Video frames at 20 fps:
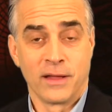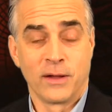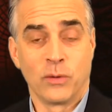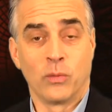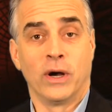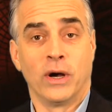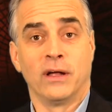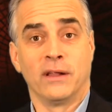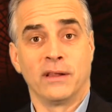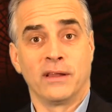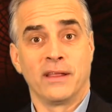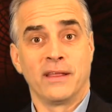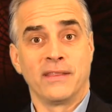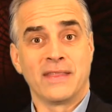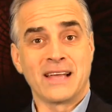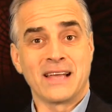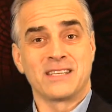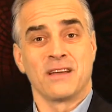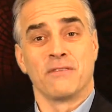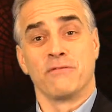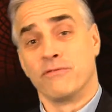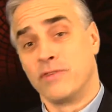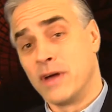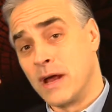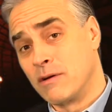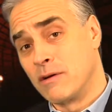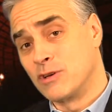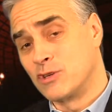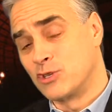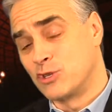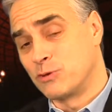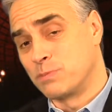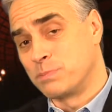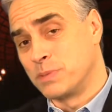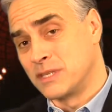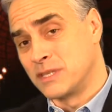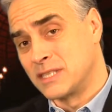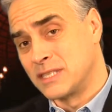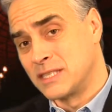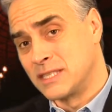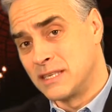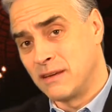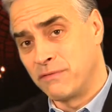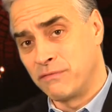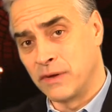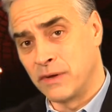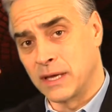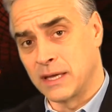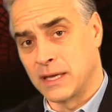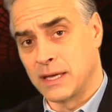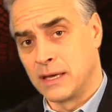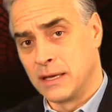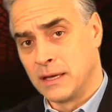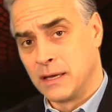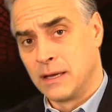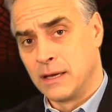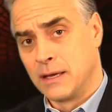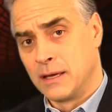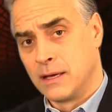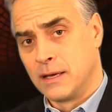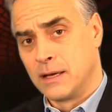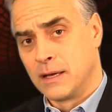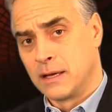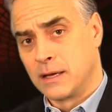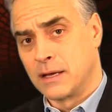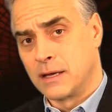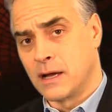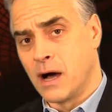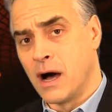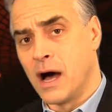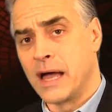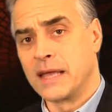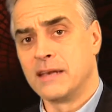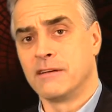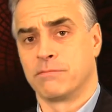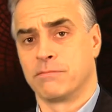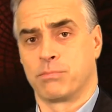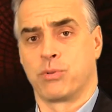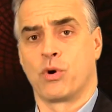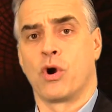Well, that's a very specific kind of